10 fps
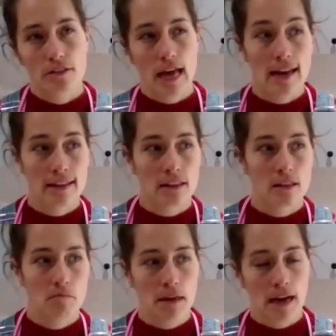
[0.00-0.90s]
telling
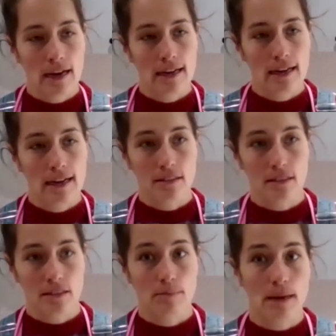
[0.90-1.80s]
them that it's
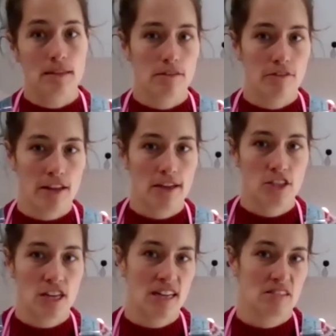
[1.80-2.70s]
expensive for the
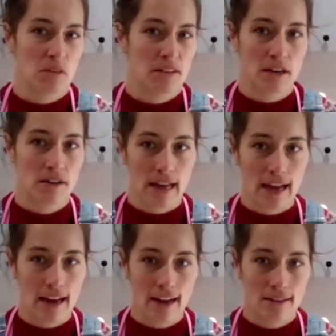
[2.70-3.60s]
NHS, well, they don't
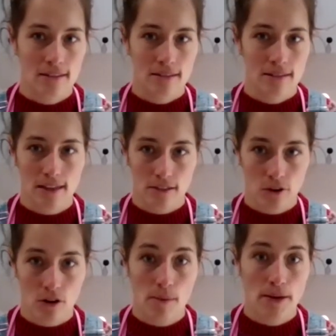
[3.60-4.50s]
care. That's
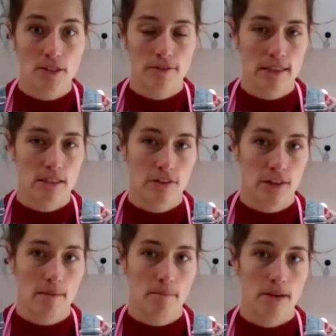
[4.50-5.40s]
not a motivator for
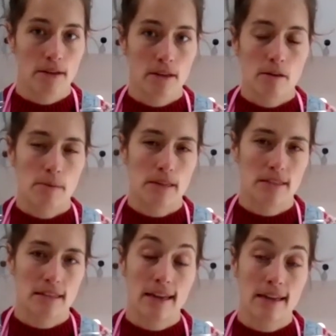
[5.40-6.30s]
them. But
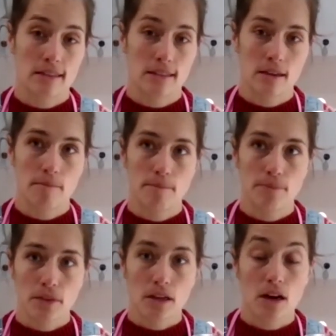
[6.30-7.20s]
saying to them,
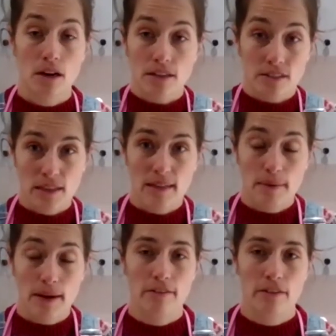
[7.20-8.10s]
oh, it's really
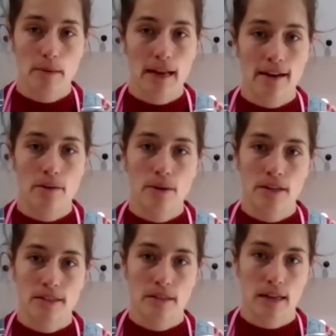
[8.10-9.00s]
bad for the planet when you